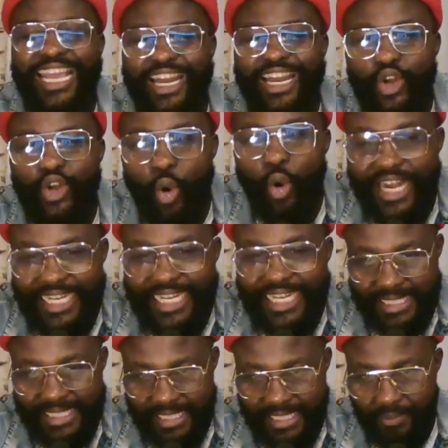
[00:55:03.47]

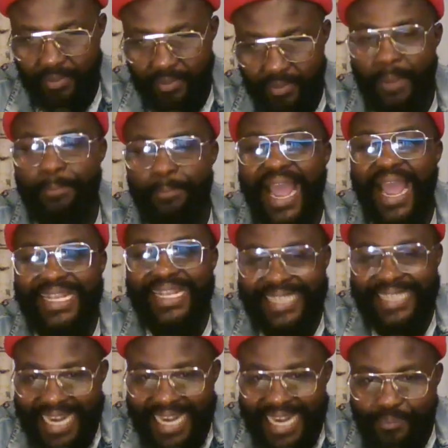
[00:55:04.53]
non-entity. By
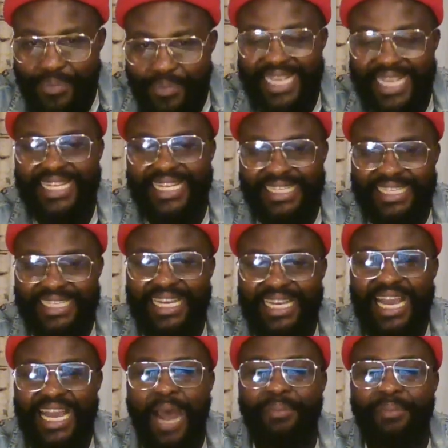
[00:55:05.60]
telling me that
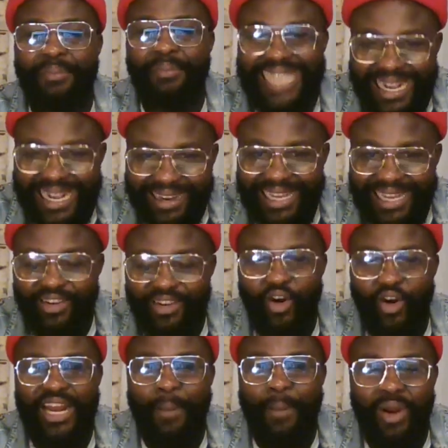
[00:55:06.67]
I'm tackling
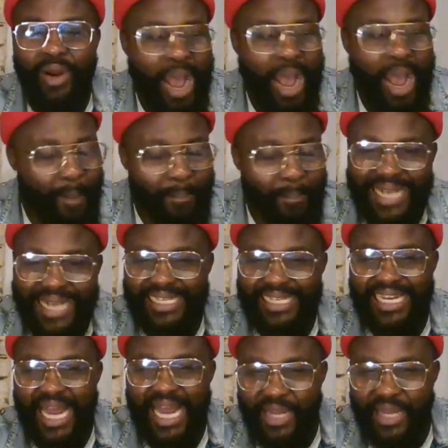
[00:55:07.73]
on Mazi
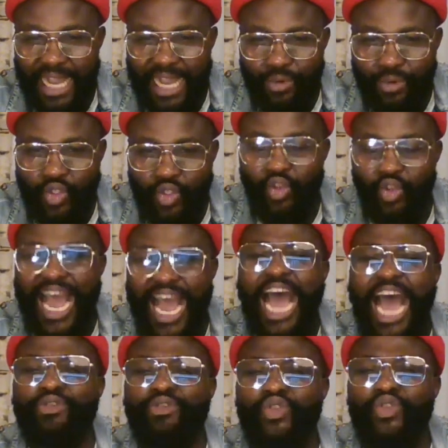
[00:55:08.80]
Nnamdi Kanu, are
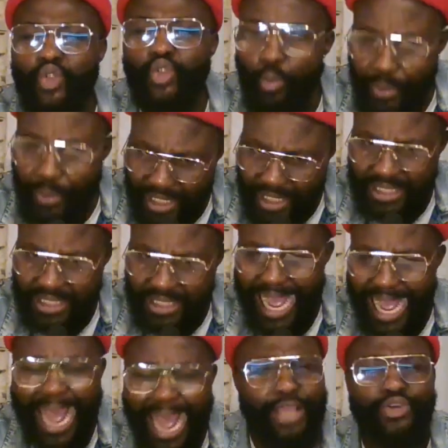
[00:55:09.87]
you stupid?
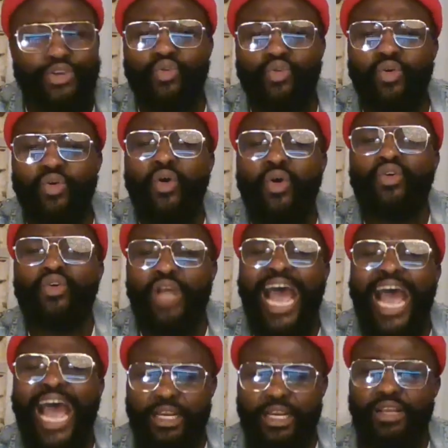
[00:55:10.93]
Are you
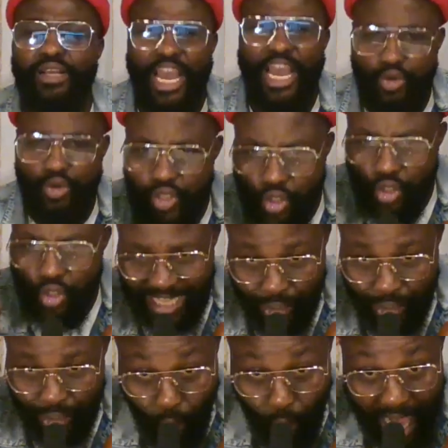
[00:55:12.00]
Are you sure that
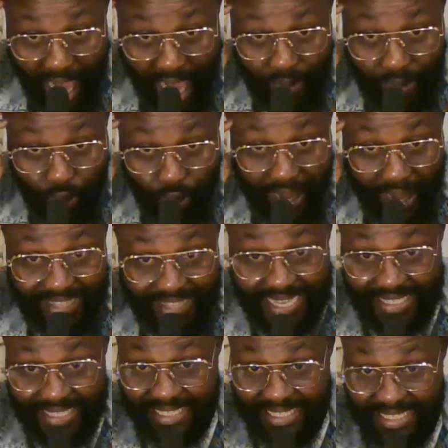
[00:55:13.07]
you are with your right
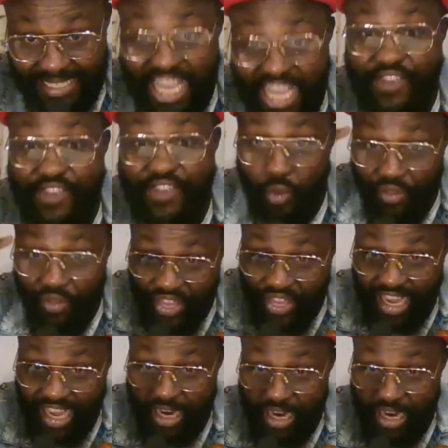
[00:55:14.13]
senses? If you think